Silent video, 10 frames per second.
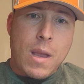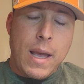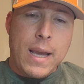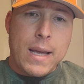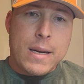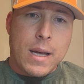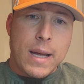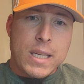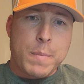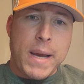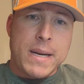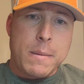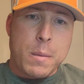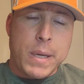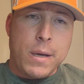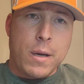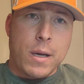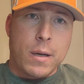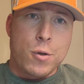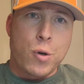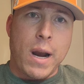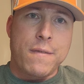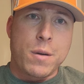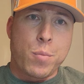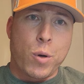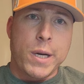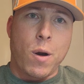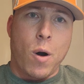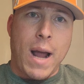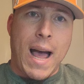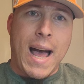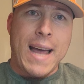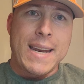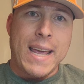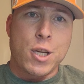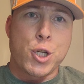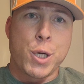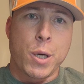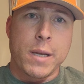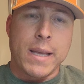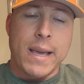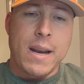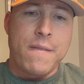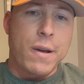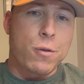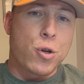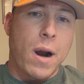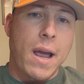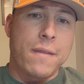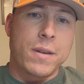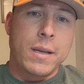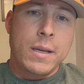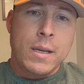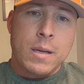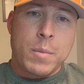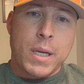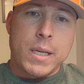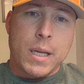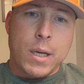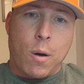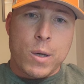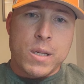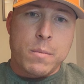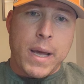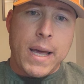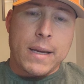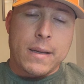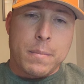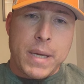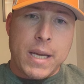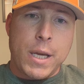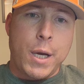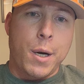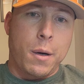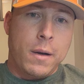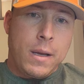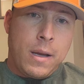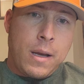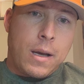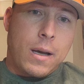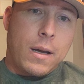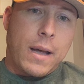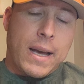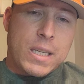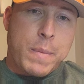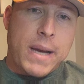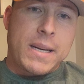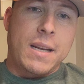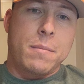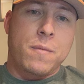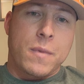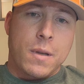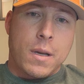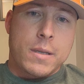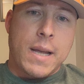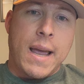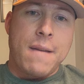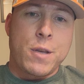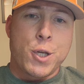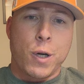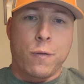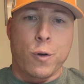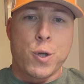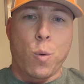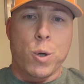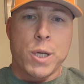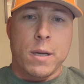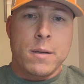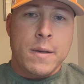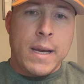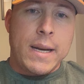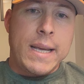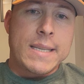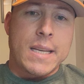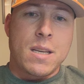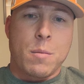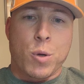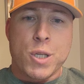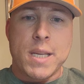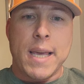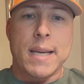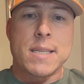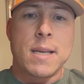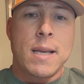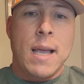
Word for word: And uh, I expect him to be uh, drafted pretty darn high next year in the NFL draft. But uh, Carson Beck, a big year. I expect him to have this year for Georgia, and he's at number six.